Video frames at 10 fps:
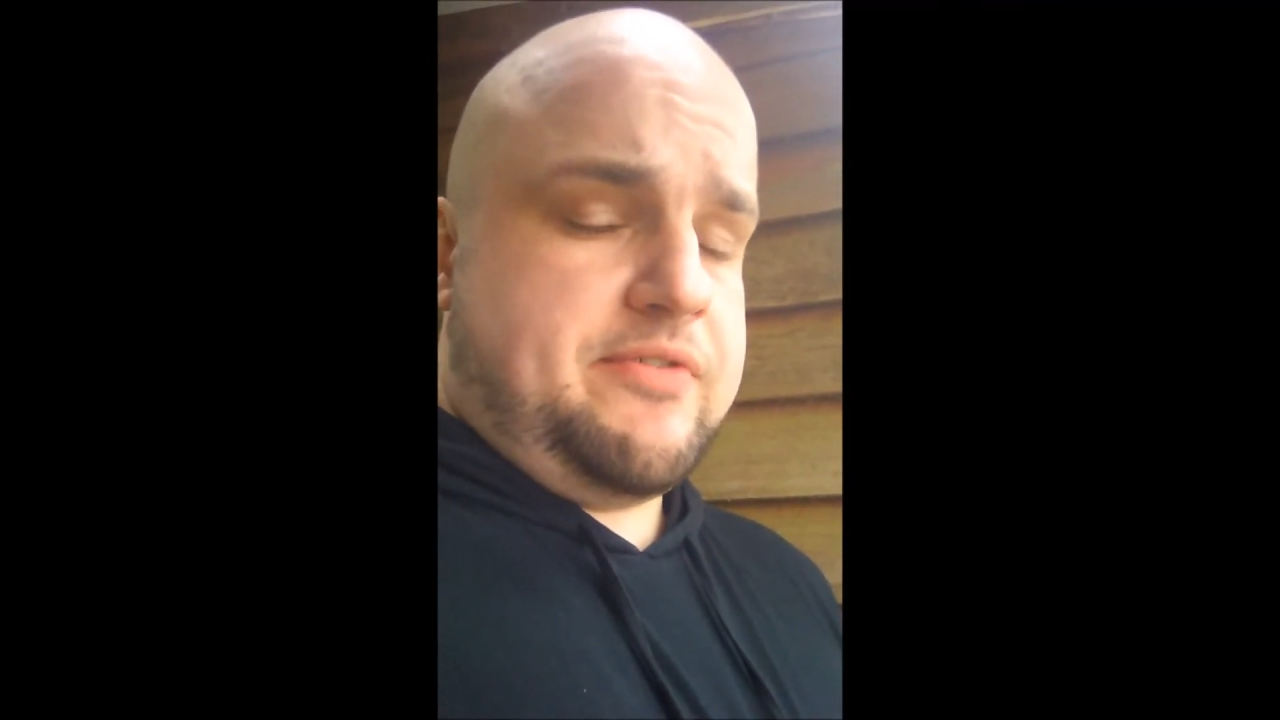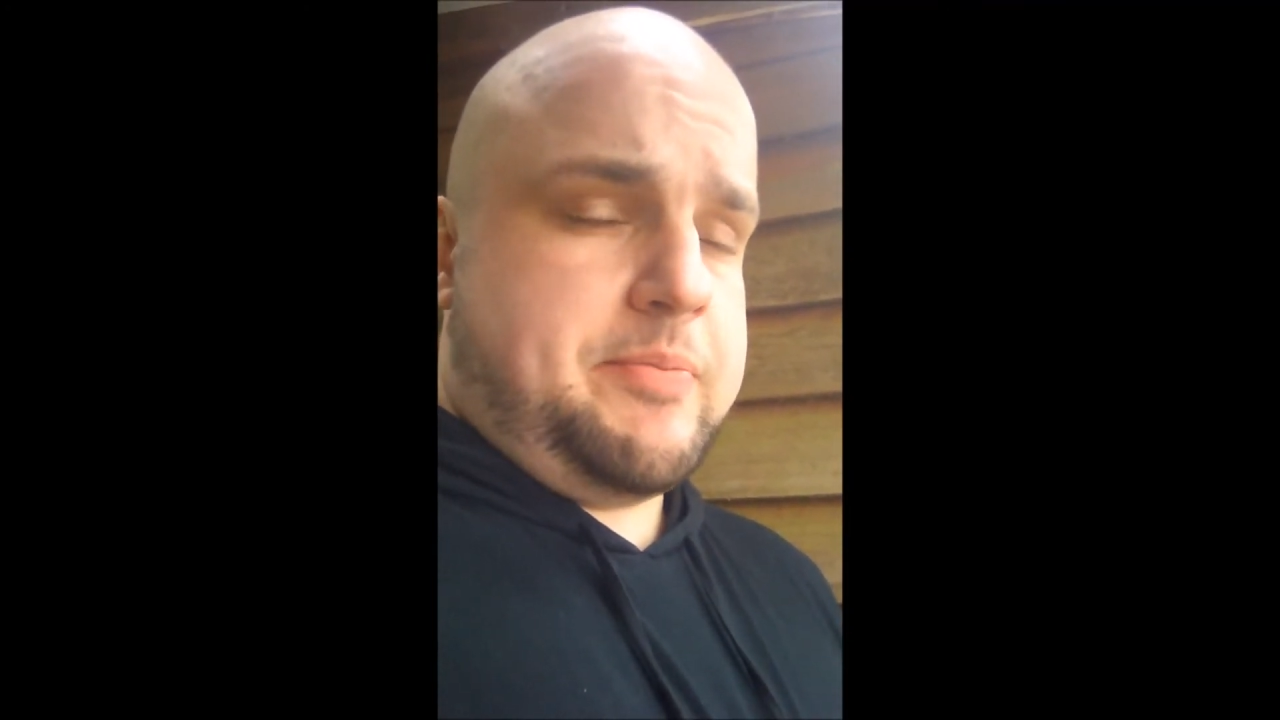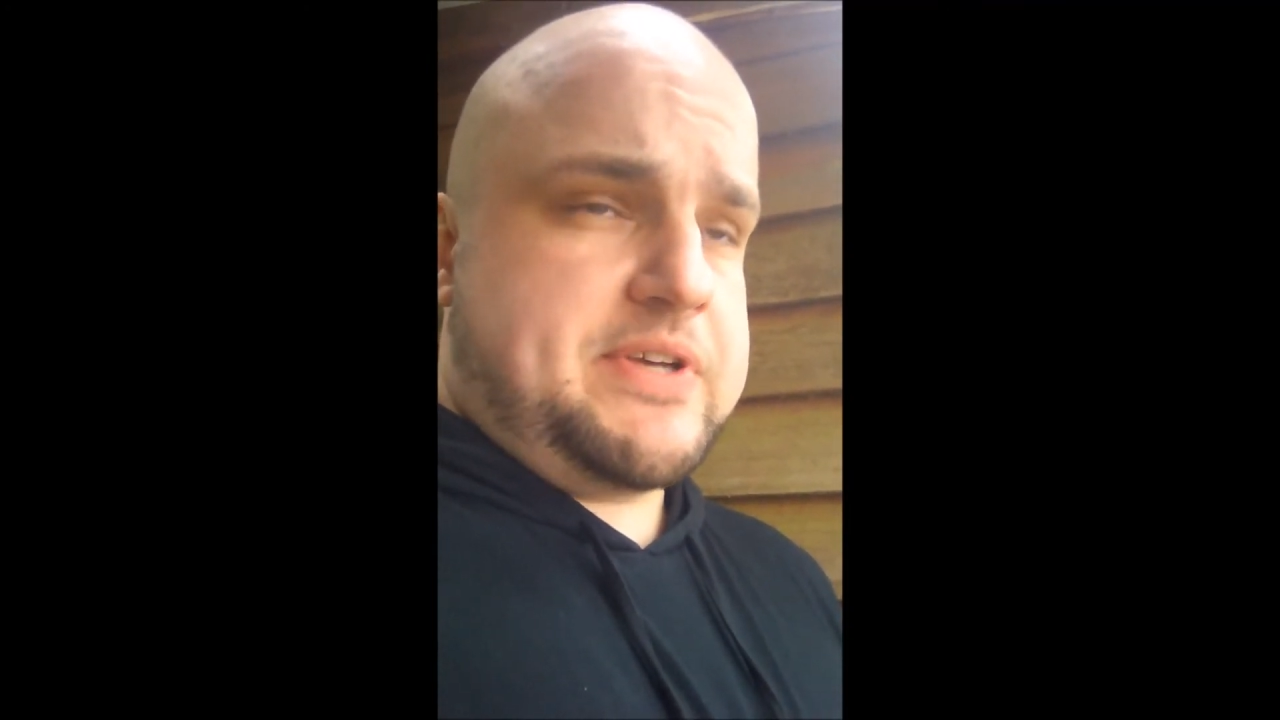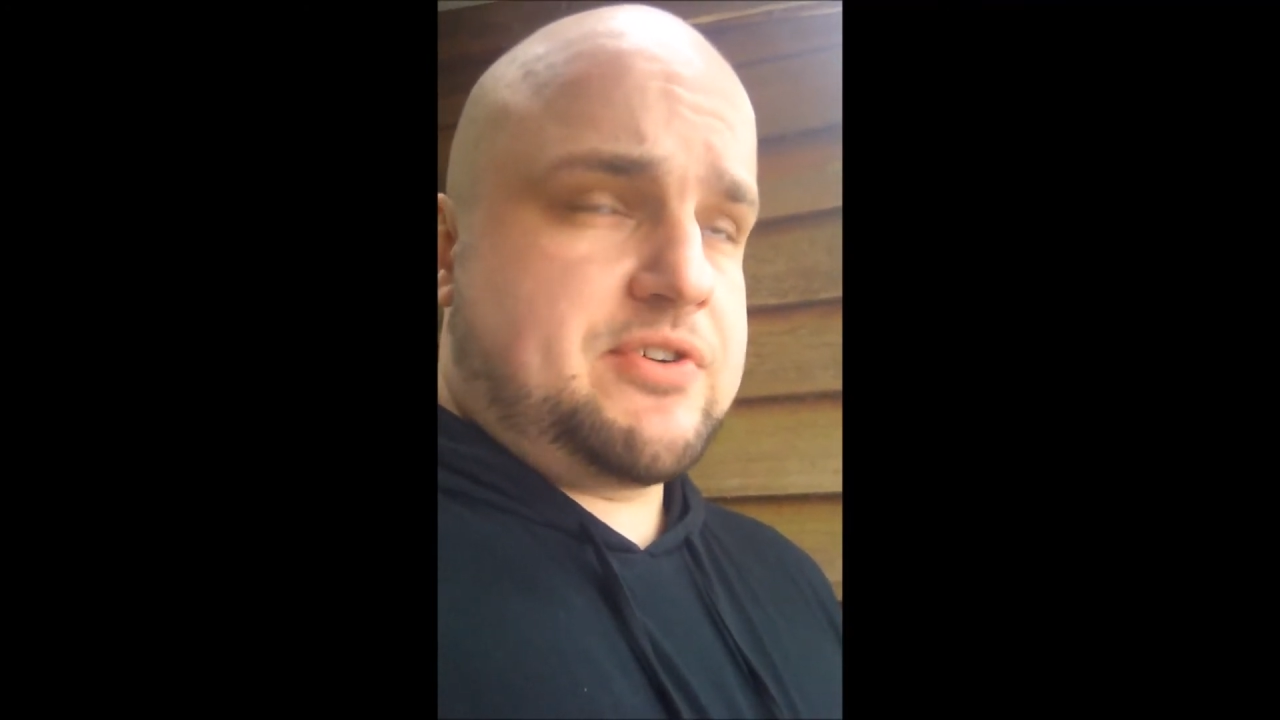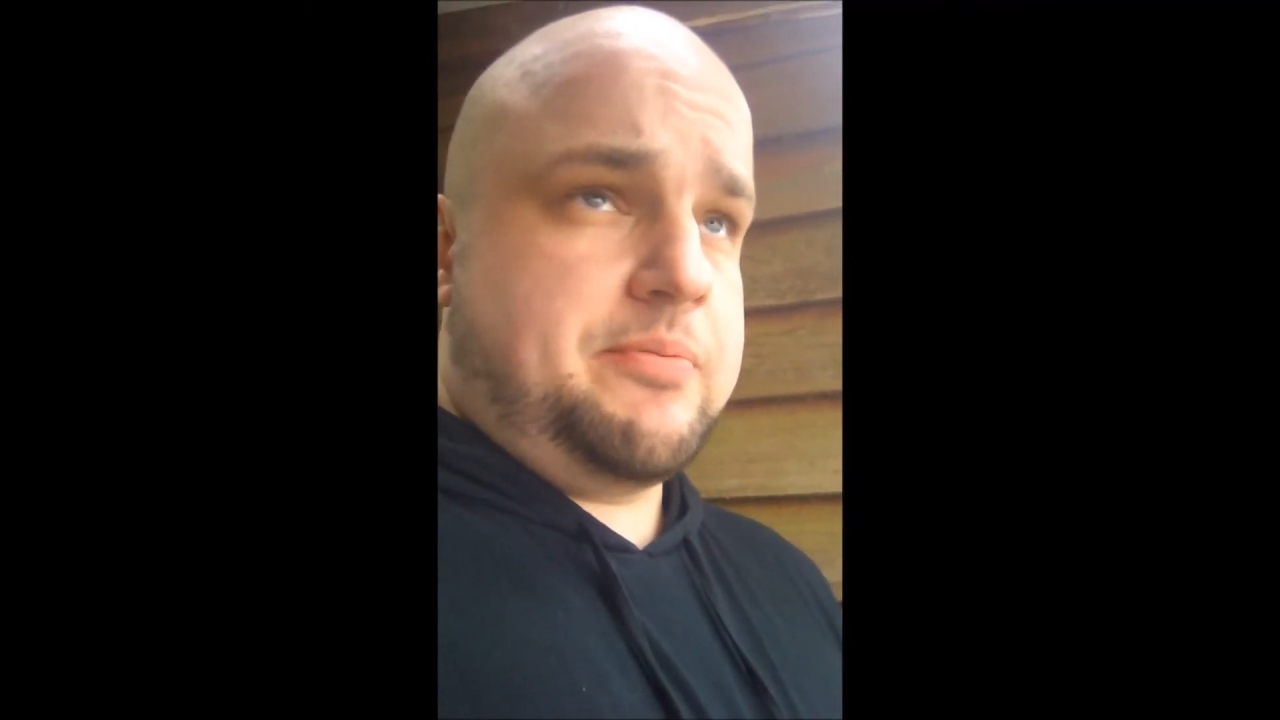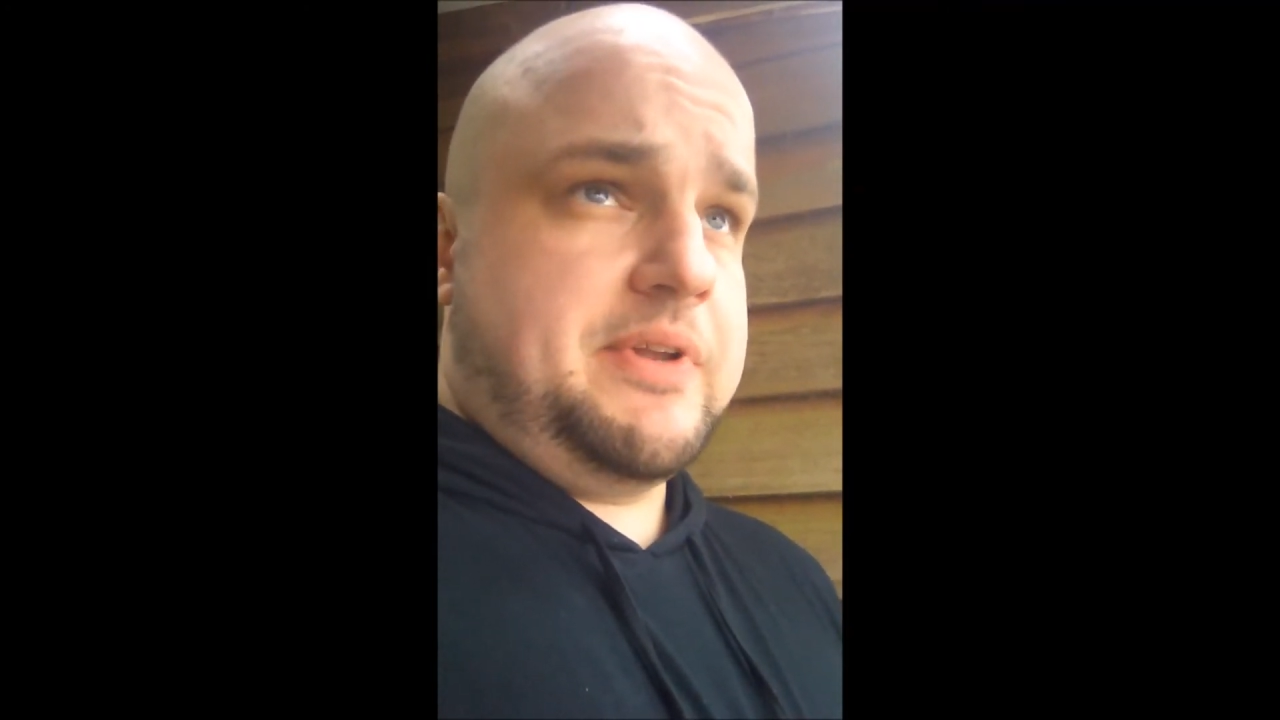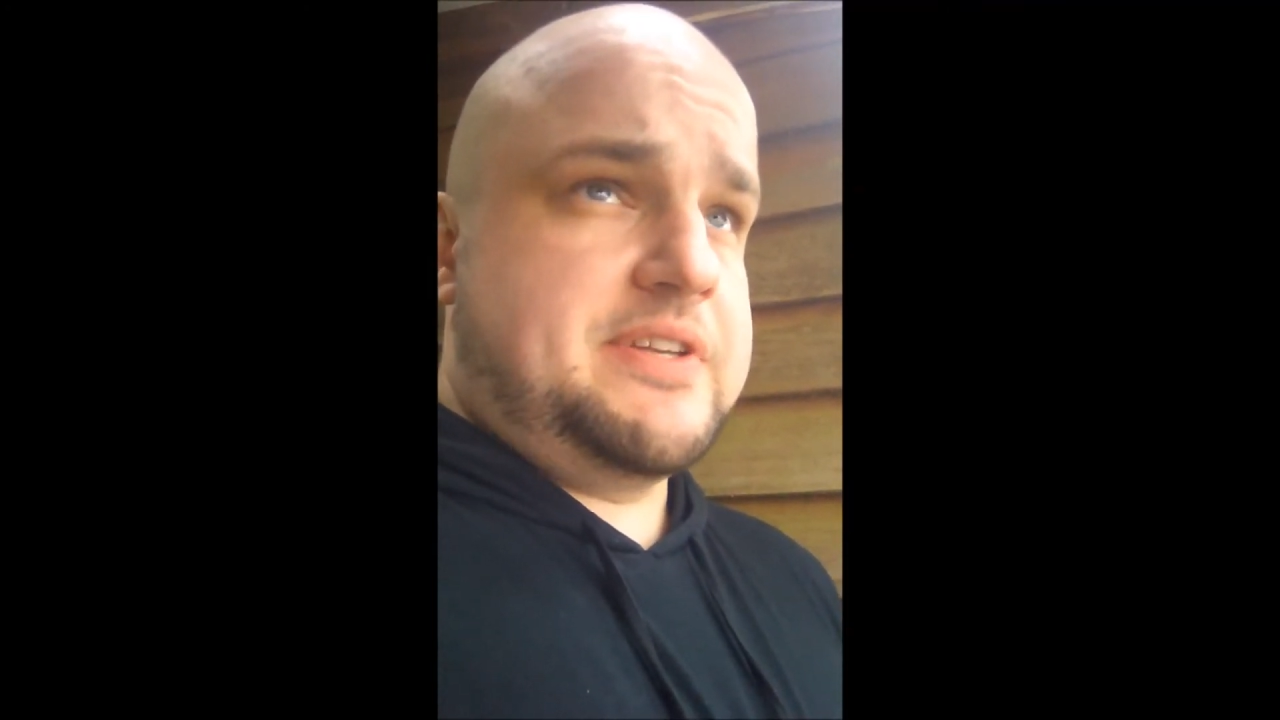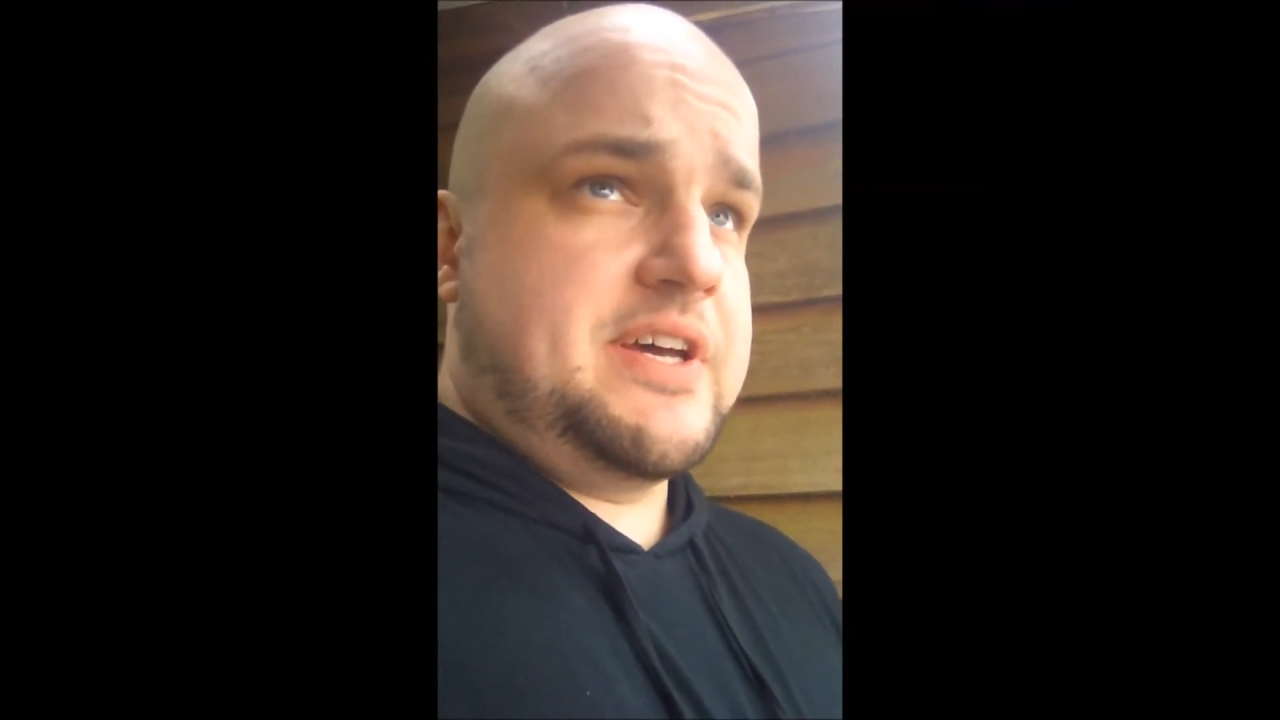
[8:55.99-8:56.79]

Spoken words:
over the past couple of